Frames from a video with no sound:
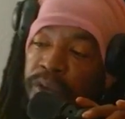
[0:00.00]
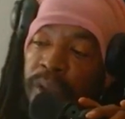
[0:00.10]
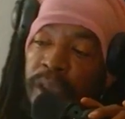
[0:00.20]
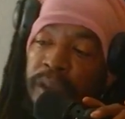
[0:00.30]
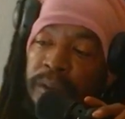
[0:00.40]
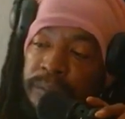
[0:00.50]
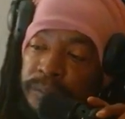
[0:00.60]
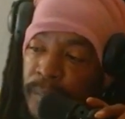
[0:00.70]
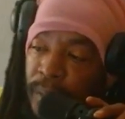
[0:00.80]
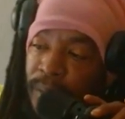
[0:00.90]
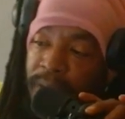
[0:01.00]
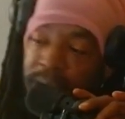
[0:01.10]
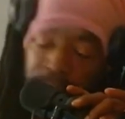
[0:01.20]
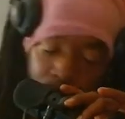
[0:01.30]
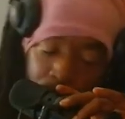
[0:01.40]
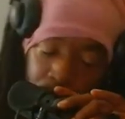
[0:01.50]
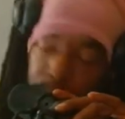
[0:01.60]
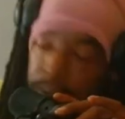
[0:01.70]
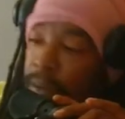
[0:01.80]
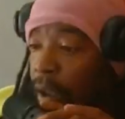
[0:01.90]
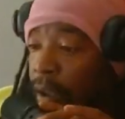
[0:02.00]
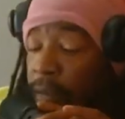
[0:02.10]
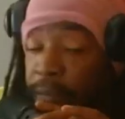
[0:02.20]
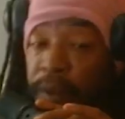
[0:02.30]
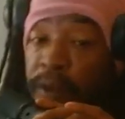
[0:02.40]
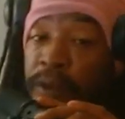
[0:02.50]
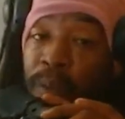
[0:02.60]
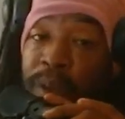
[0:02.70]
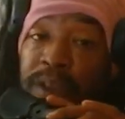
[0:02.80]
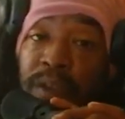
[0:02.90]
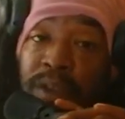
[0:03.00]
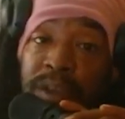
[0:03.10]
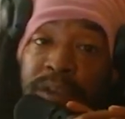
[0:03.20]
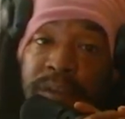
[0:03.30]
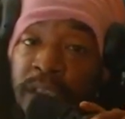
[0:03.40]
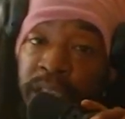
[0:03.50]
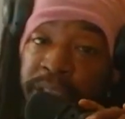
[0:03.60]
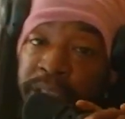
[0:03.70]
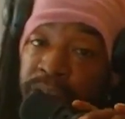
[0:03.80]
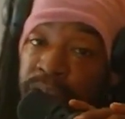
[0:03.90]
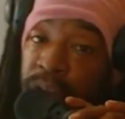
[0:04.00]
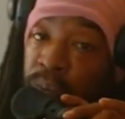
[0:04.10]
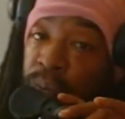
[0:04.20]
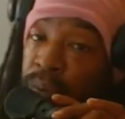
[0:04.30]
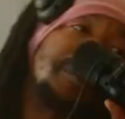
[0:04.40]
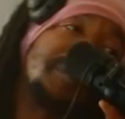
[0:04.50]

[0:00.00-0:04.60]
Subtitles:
to triumph, or at least remember to finish what he starts. The answers to the Riddle